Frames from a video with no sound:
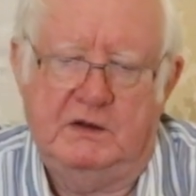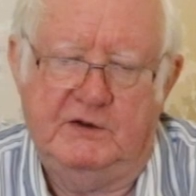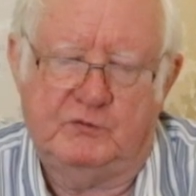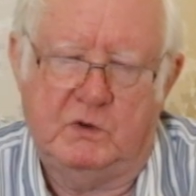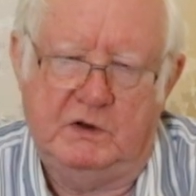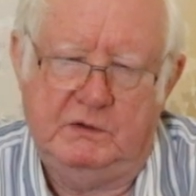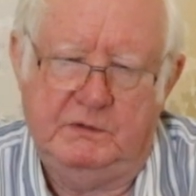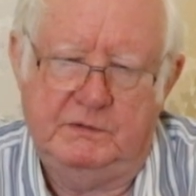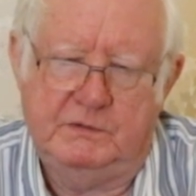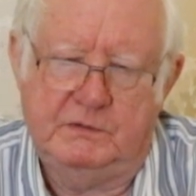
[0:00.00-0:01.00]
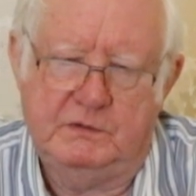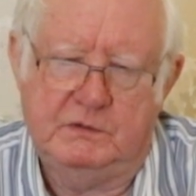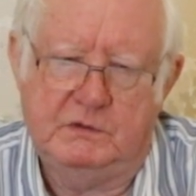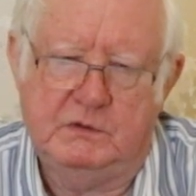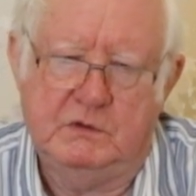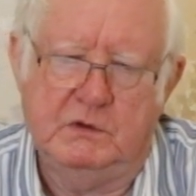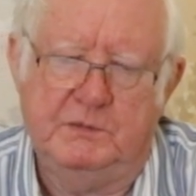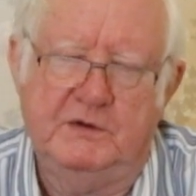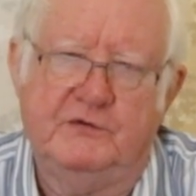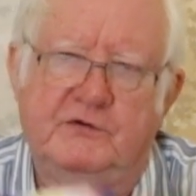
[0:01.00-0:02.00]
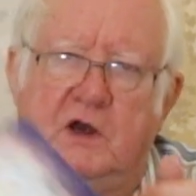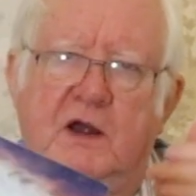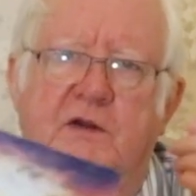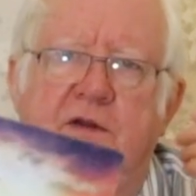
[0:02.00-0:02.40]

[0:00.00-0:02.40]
This one, up in the sky,